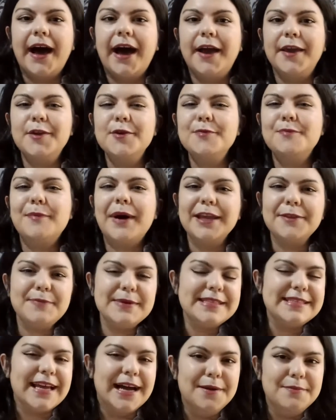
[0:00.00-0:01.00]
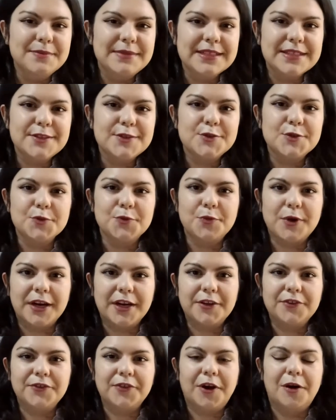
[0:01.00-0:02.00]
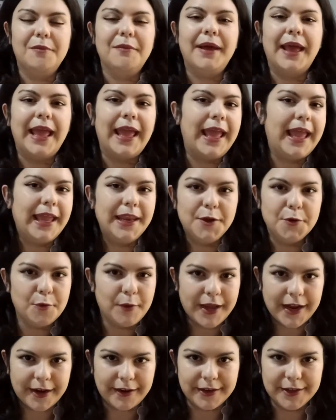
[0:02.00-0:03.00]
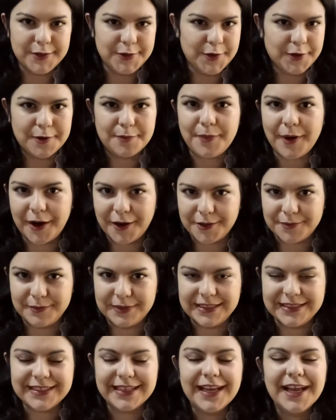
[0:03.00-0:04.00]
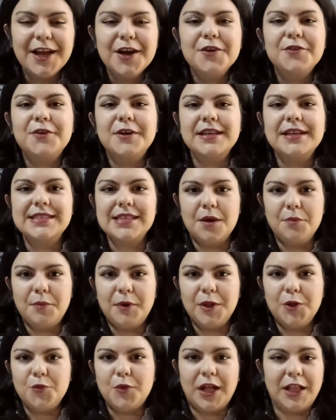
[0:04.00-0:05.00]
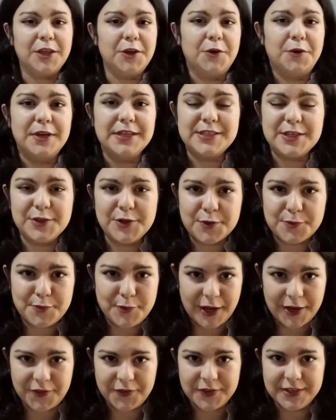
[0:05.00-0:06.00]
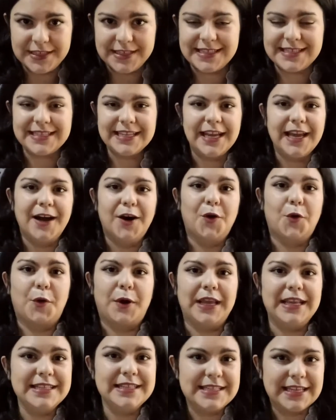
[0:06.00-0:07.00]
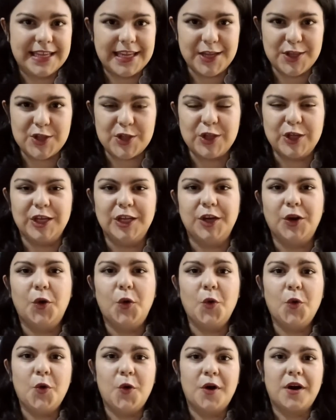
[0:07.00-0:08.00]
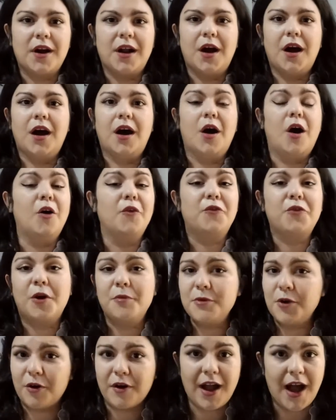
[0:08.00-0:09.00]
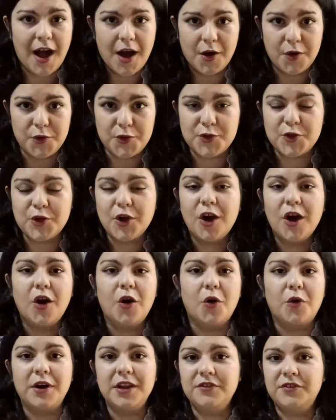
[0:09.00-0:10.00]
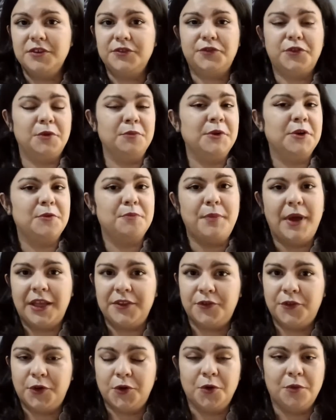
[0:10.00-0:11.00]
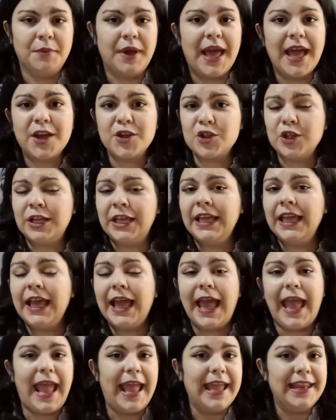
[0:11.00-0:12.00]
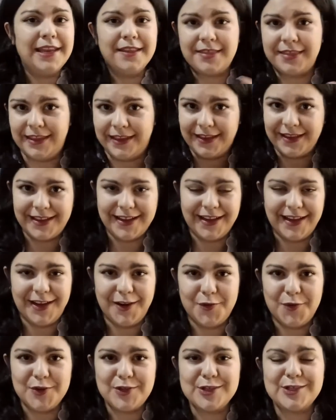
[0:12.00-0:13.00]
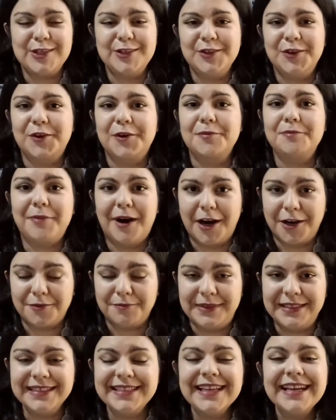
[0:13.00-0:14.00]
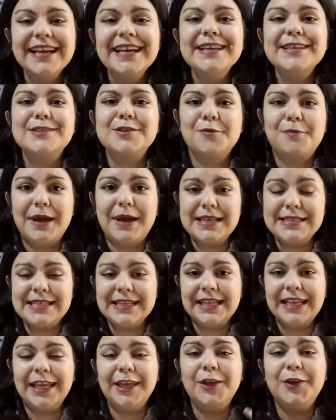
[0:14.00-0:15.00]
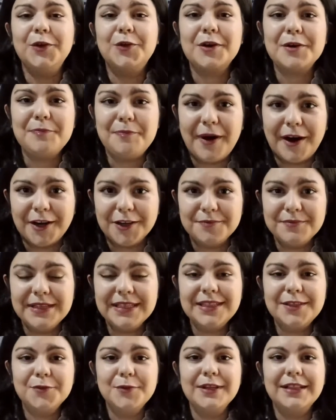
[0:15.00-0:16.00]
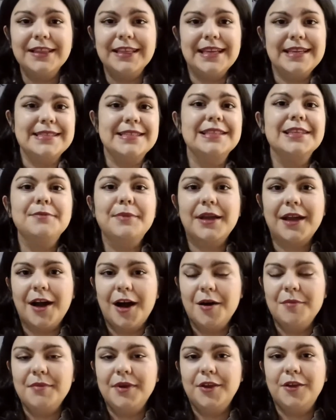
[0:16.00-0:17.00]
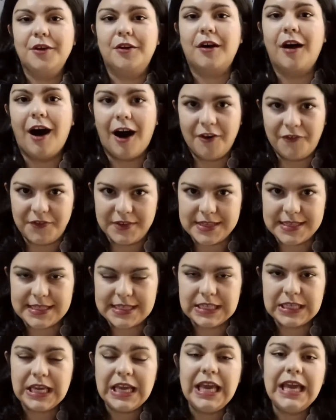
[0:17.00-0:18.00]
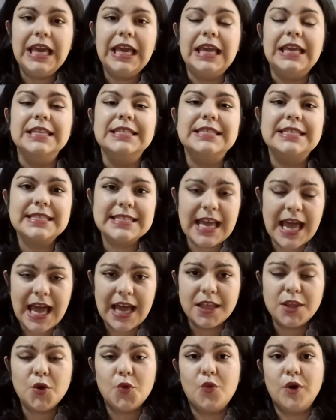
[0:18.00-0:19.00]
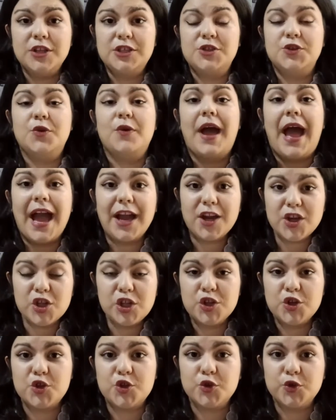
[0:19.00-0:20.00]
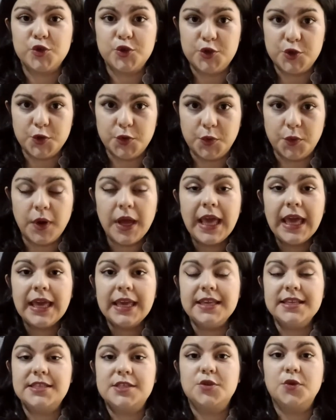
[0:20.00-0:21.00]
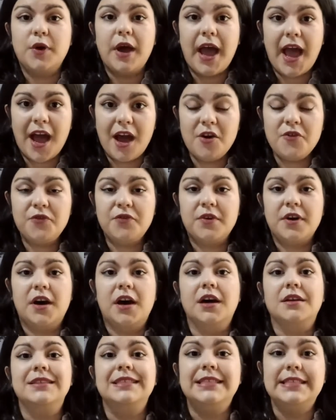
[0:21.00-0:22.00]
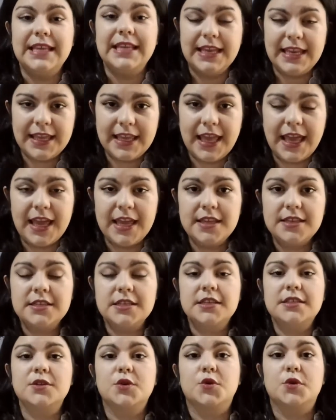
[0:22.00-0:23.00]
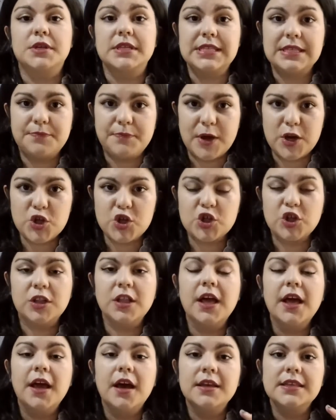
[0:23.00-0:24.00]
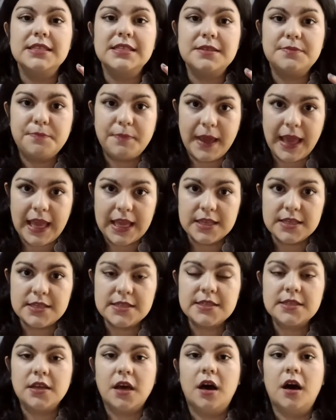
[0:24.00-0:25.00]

you might be tempted to work from anywhere in your apartment. For example, while you're eating your breakfast, or in the kitchen, or from your couch, or even from your bedroom. Actually, anything which is in your apartment. So basically, your apartment will easily become your office. Instead, what you actually should do is to have a dedicated or a special space